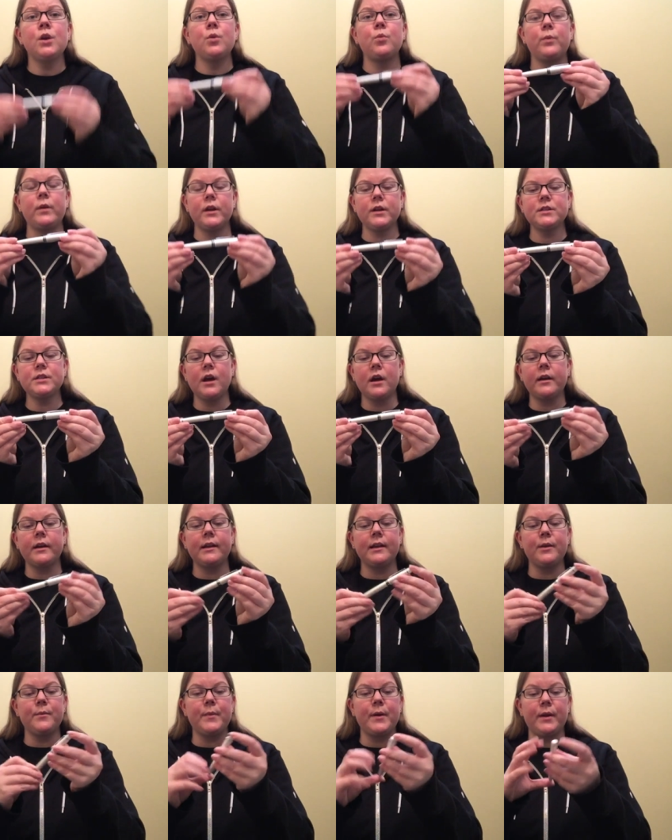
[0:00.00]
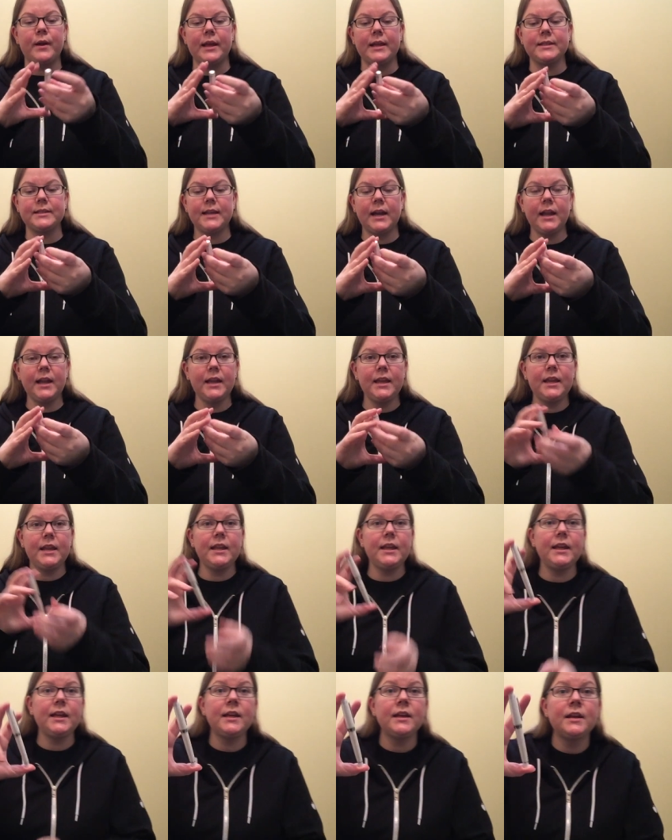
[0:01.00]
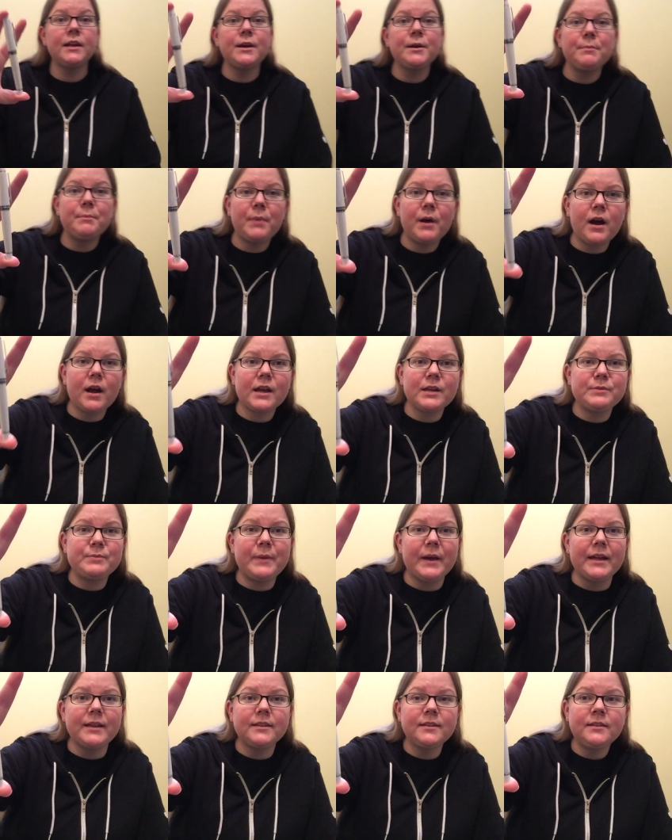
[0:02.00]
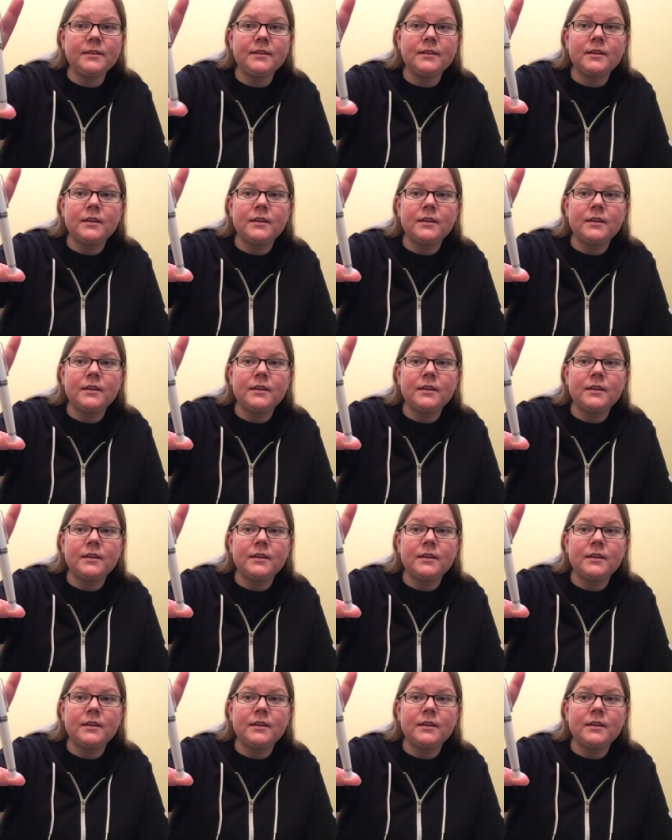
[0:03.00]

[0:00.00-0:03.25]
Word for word: we are talking about a tiny pocket pen,